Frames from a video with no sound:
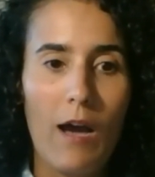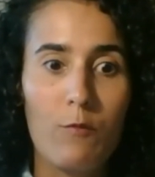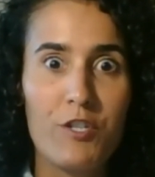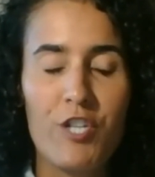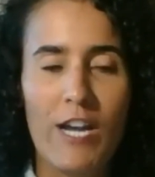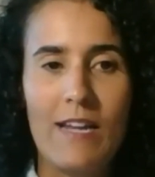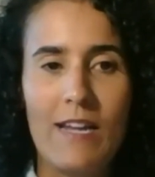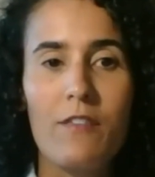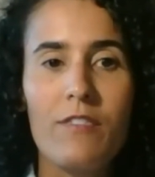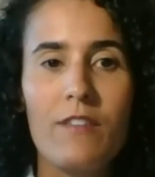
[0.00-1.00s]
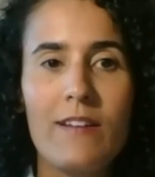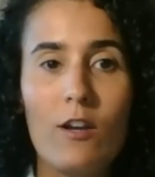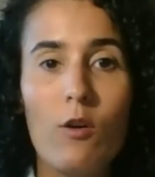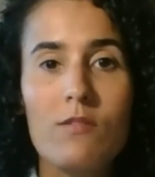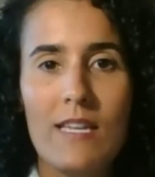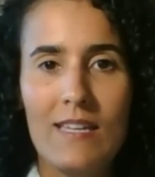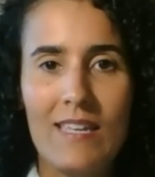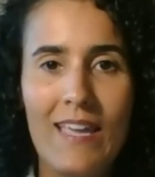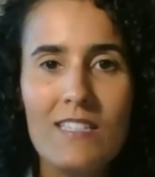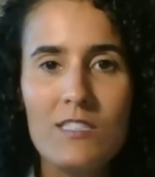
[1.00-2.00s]
reject anything that goes
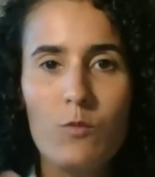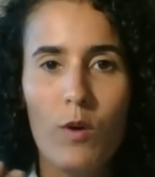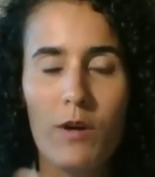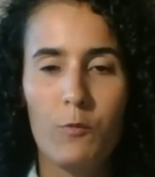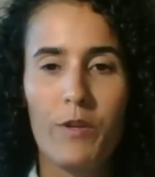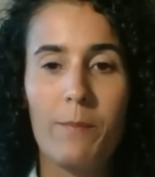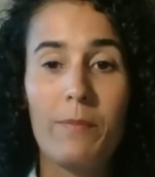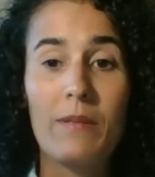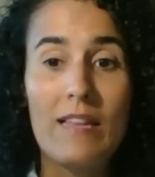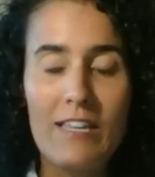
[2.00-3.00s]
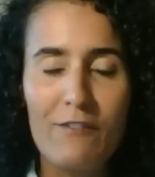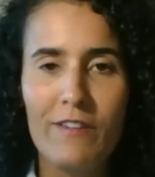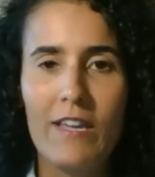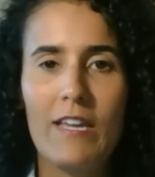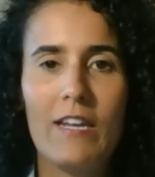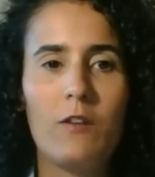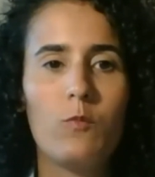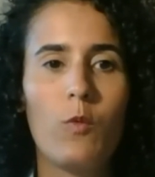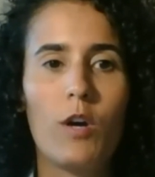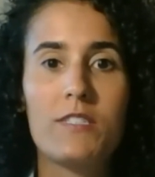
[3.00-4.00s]
against what we believe
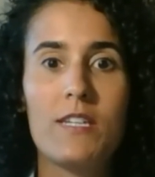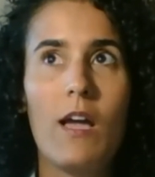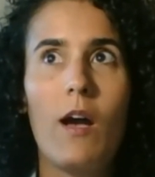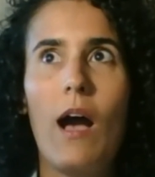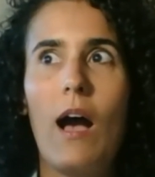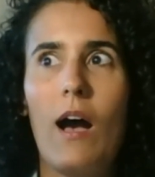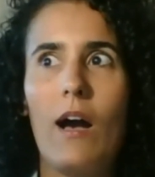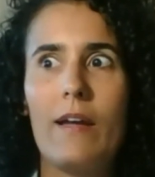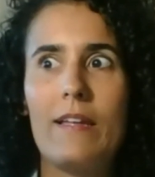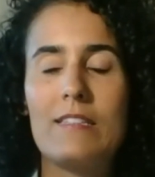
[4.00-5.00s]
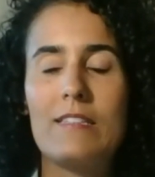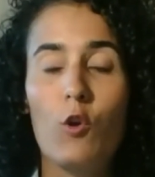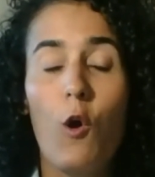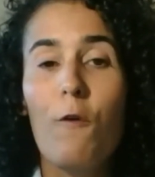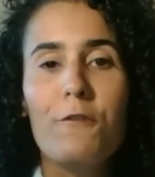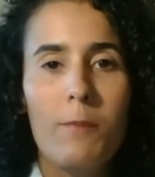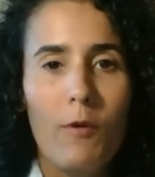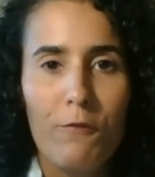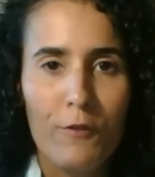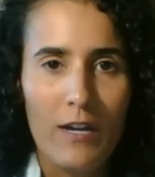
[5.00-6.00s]
in what it's
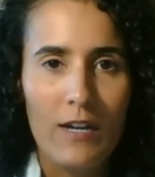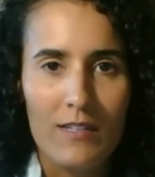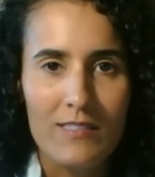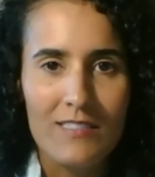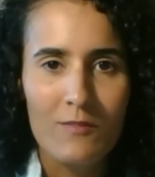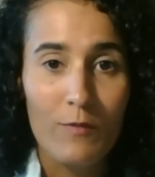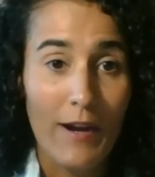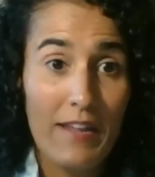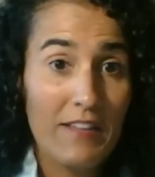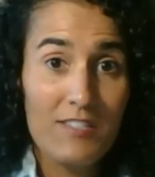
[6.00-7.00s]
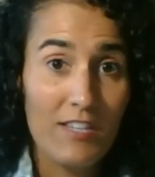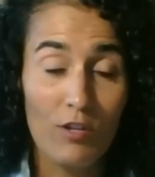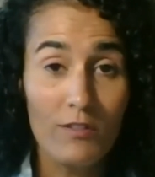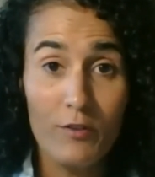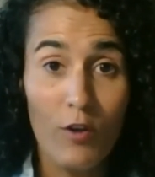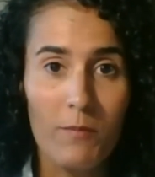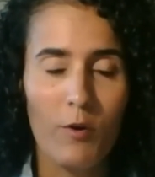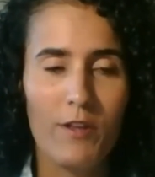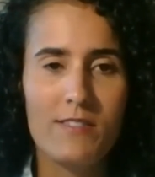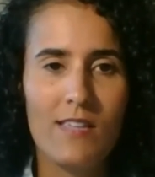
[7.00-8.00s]
comfortable for us, right? It's only
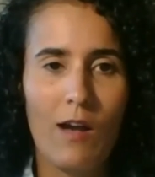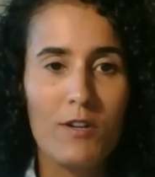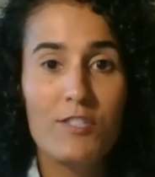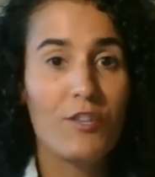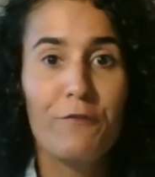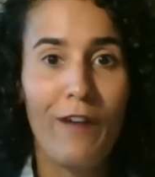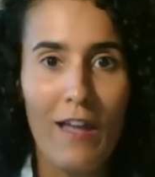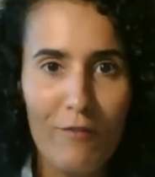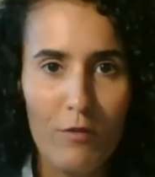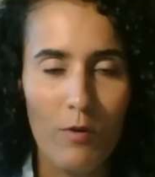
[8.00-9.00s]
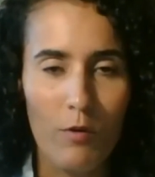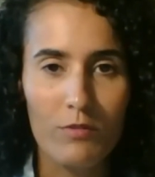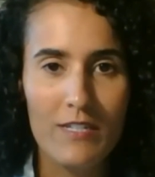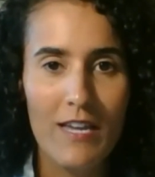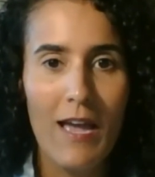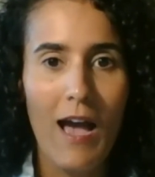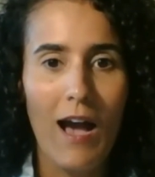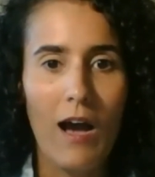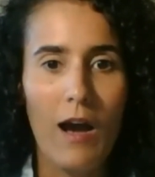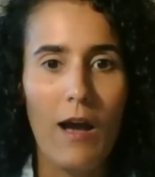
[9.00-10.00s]
normal, it's our survival mode.
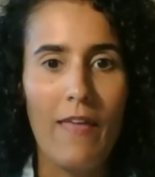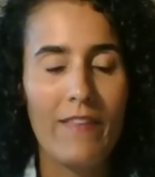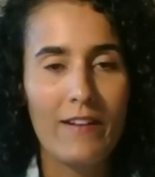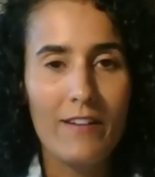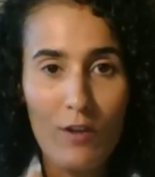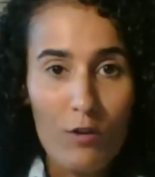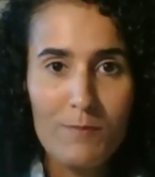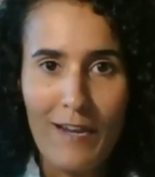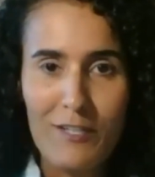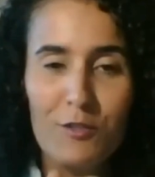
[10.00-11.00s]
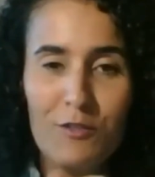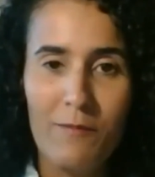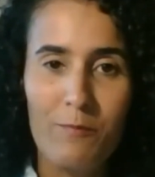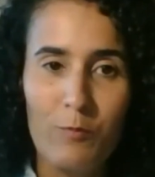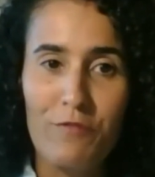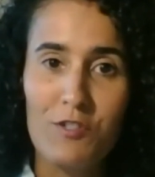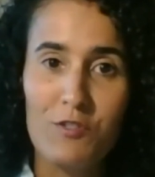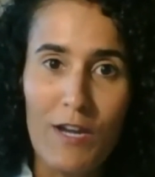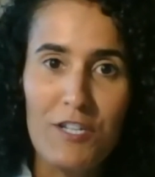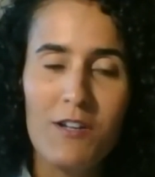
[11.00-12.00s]
And then it goes back to the
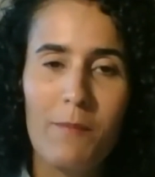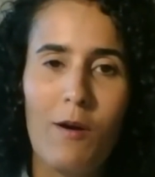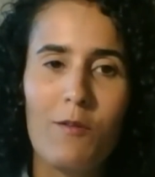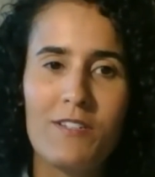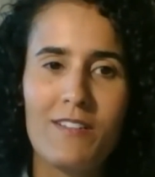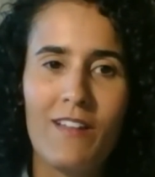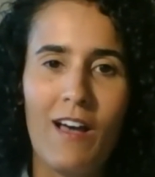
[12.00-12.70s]
previous question about